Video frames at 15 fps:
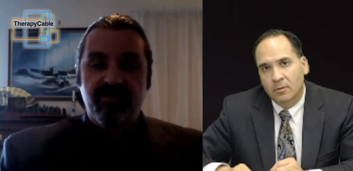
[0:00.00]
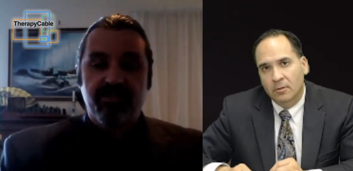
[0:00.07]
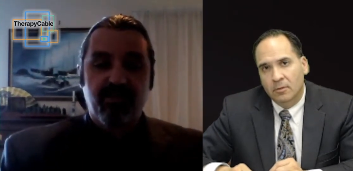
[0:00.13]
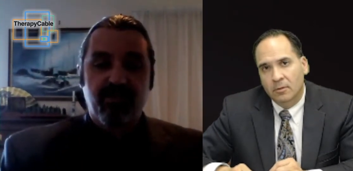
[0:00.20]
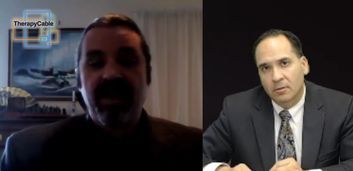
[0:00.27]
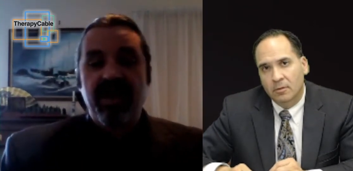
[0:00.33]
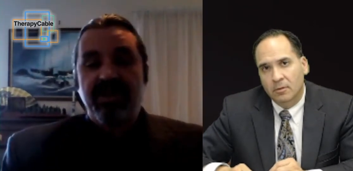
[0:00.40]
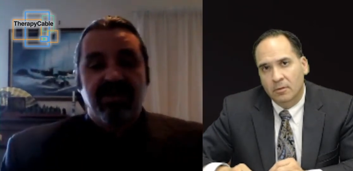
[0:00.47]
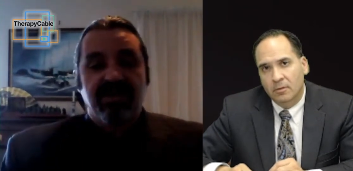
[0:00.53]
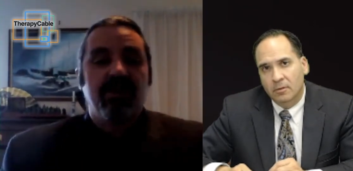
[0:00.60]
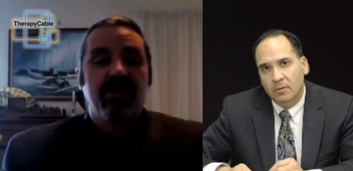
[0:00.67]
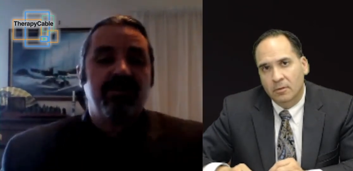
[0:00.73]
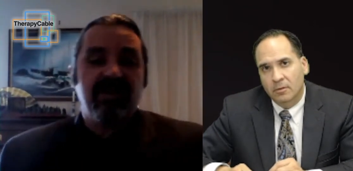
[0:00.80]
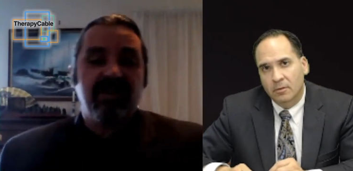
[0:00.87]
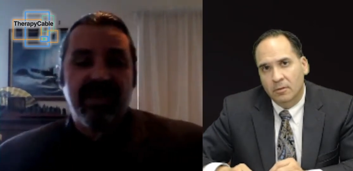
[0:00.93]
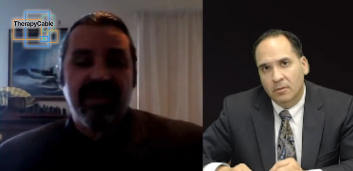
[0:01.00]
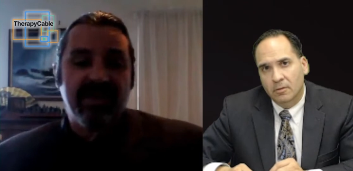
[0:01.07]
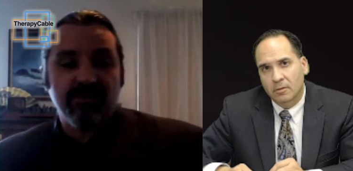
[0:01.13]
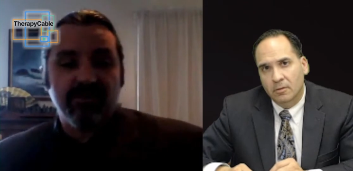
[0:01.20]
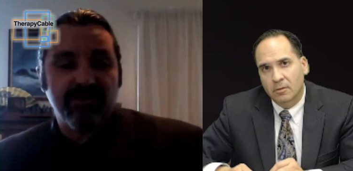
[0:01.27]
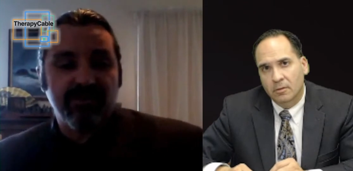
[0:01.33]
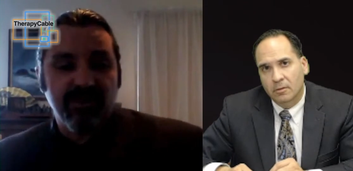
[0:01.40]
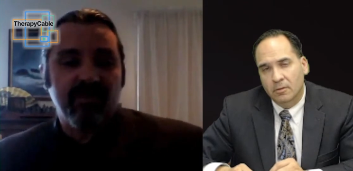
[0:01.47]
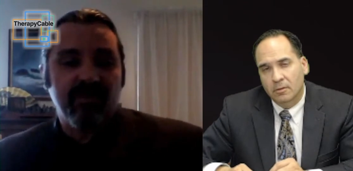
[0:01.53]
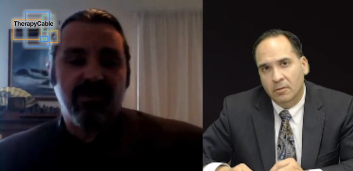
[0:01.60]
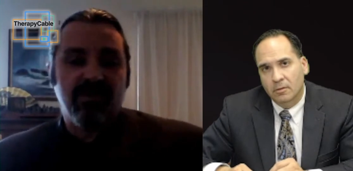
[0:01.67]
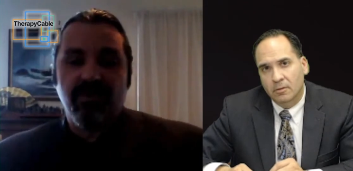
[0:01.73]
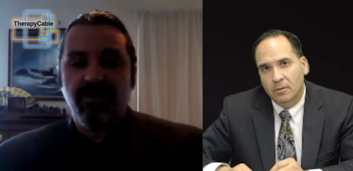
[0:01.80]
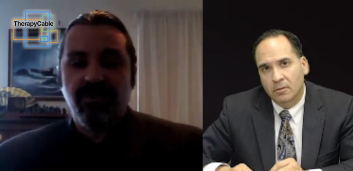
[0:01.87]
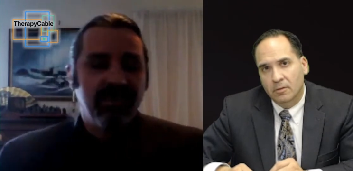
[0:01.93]
Speaker 1: to pray to hope that they get a good job
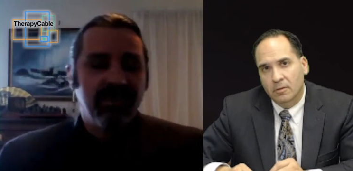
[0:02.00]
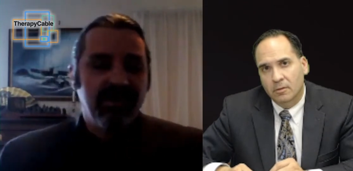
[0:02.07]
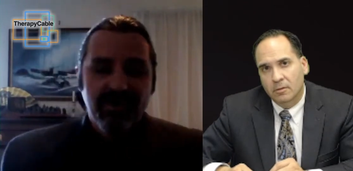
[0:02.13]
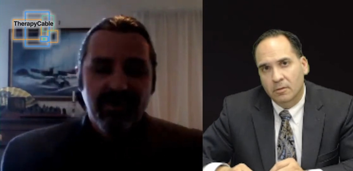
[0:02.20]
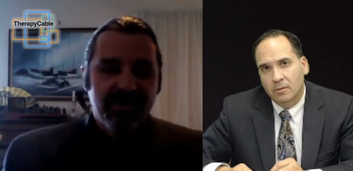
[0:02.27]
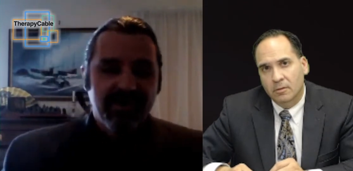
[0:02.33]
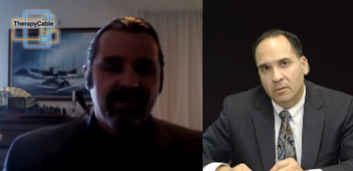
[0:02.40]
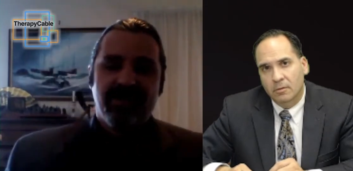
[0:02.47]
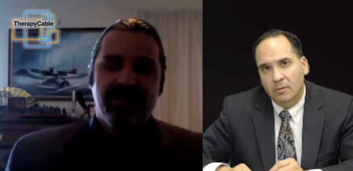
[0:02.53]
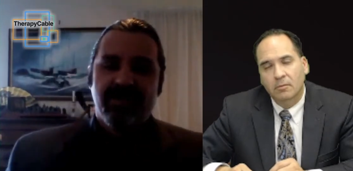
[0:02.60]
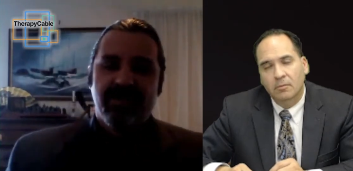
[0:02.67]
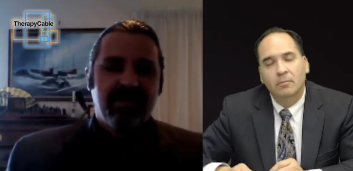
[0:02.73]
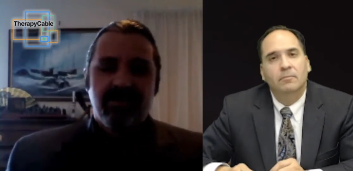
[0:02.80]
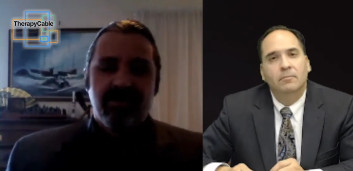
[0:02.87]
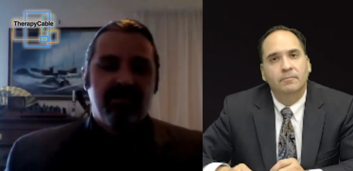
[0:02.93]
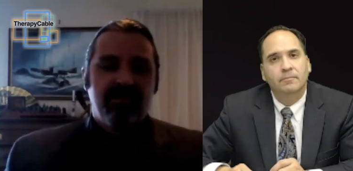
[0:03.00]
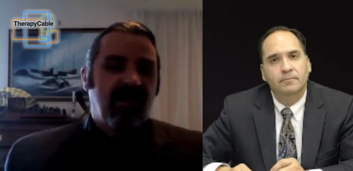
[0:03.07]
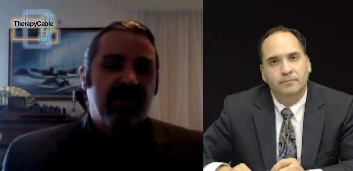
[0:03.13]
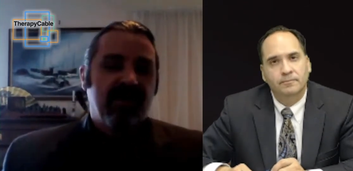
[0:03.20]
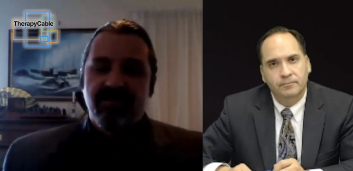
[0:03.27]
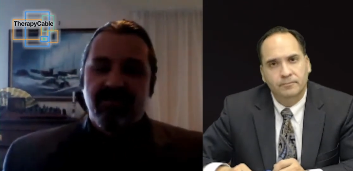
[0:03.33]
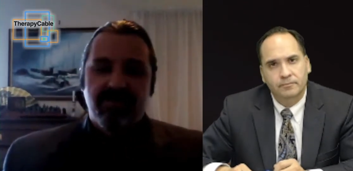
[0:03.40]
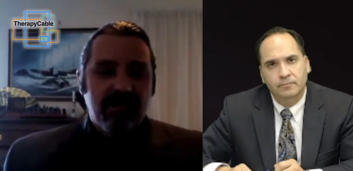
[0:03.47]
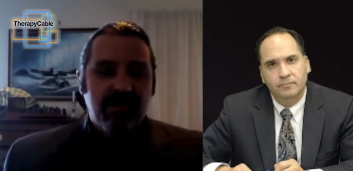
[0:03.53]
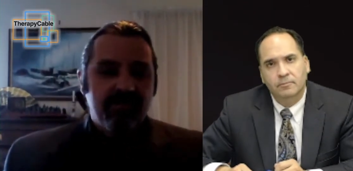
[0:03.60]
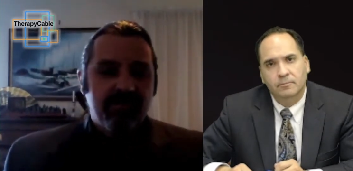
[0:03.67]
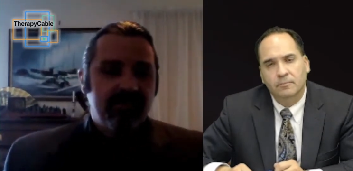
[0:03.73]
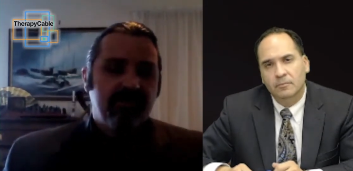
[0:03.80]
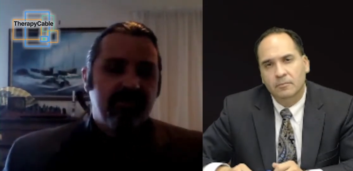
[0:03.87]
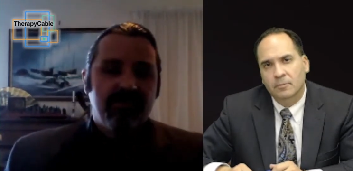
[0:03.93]
or life is
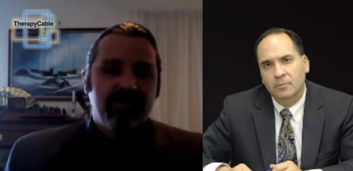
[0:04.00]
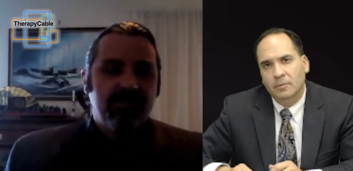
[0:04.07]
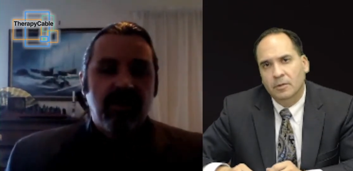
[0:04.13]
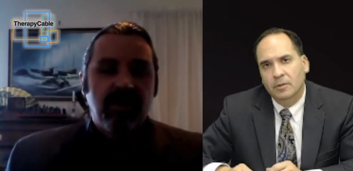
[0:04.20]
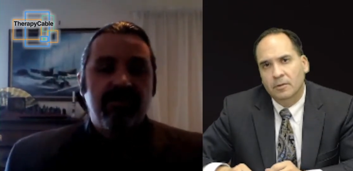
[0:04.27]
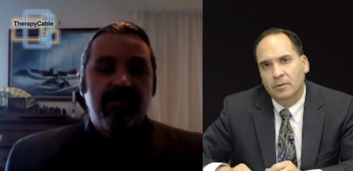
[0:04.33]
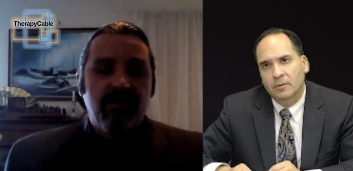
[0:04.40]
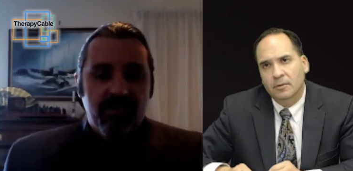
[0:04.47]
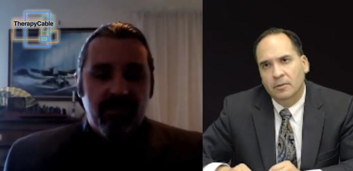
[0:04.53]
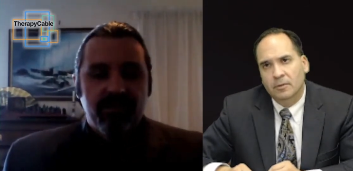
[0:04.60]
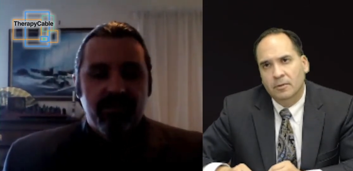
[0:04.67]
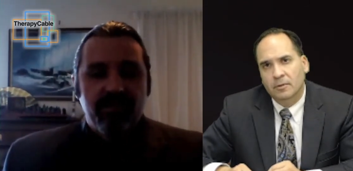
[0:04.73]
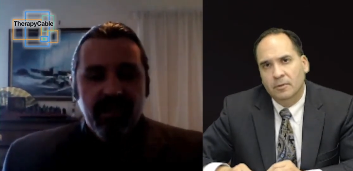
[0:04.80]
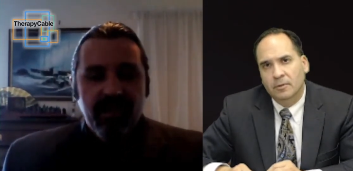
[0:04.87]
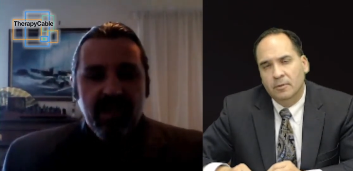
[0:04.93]
well, well for them.